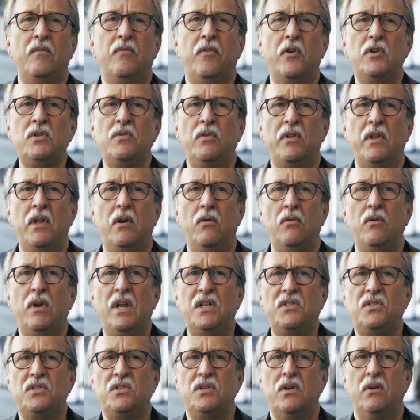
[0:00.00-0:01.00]
First of all, they don't
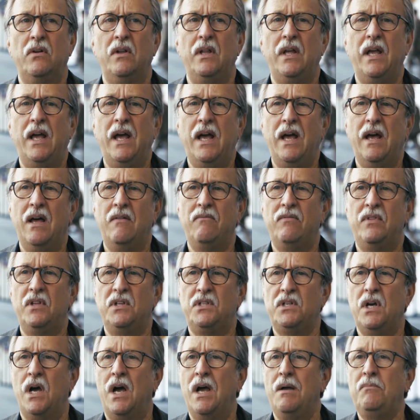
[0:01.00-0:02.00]
necessarily have
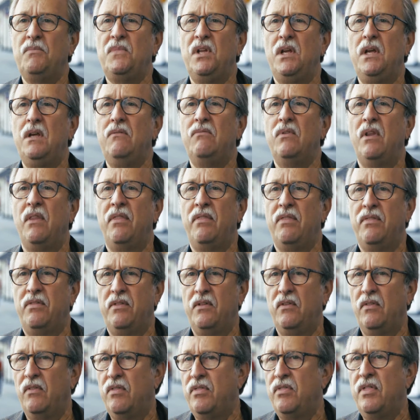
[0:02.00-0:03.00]
the time to even
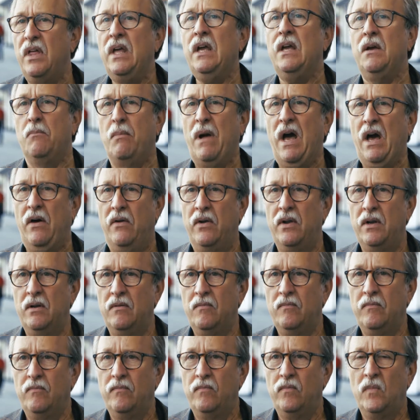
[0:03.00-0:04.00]
think about it.
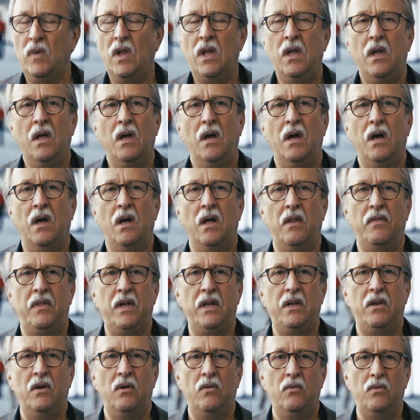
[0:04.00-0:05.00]
Yeah.
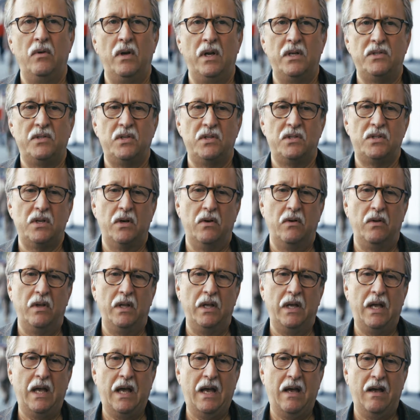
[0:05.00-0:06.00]
They don't
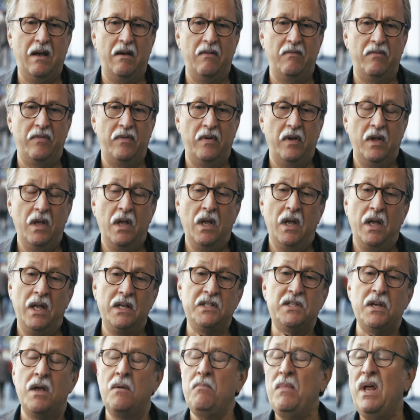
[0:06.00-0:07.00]
necessarily have,
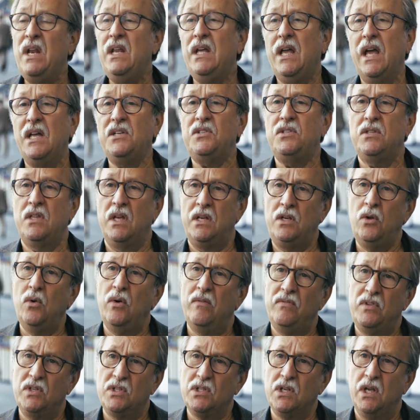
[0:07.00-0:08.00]
in many cases they do
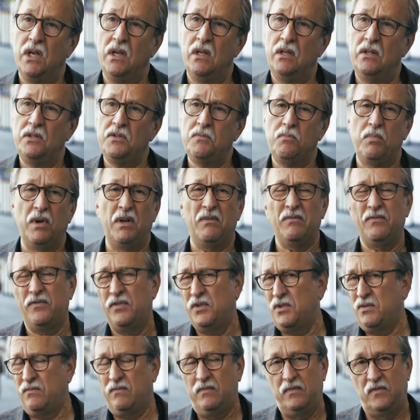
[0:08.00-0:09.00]
have the skills, but
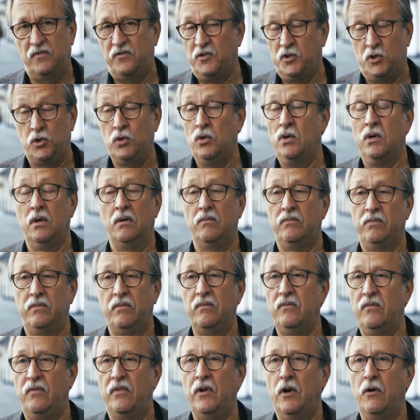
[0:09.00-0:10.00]
for sure
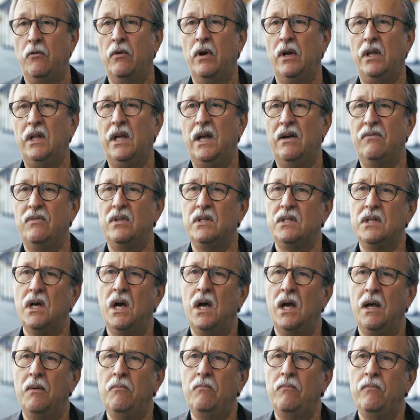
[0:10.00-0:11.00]
very rarely have the
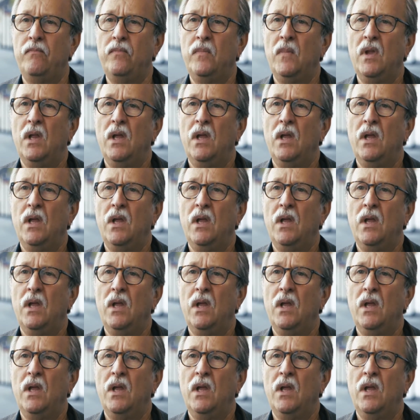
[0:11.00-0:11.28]
time.